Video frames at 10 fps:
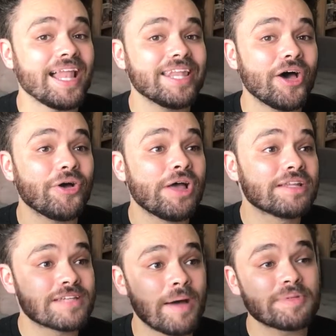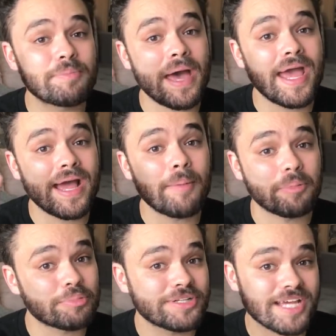uh, hello, time to pay
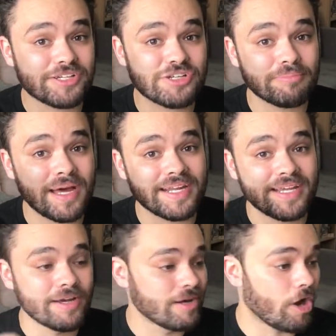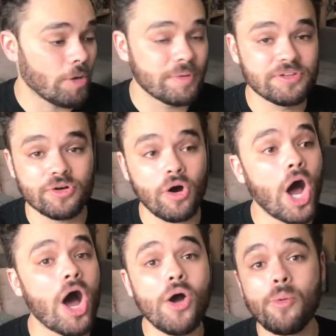up protection money, open door.
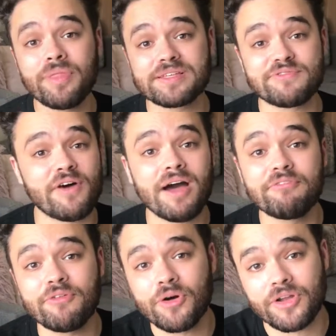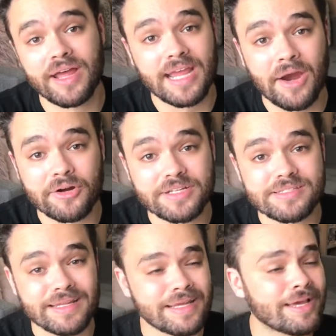Oh, there's five Fortnite
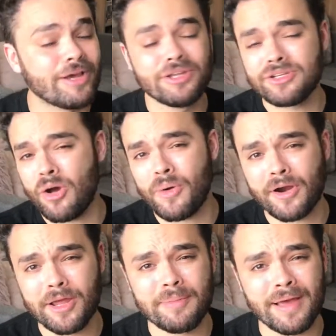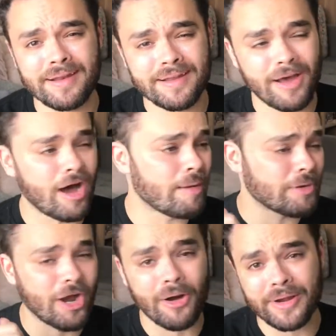characters in here. Don't worry about it,
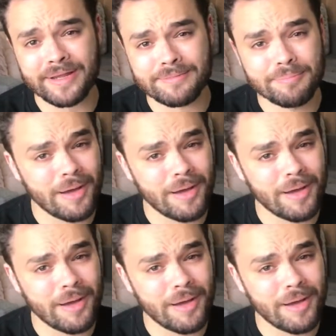I'm going.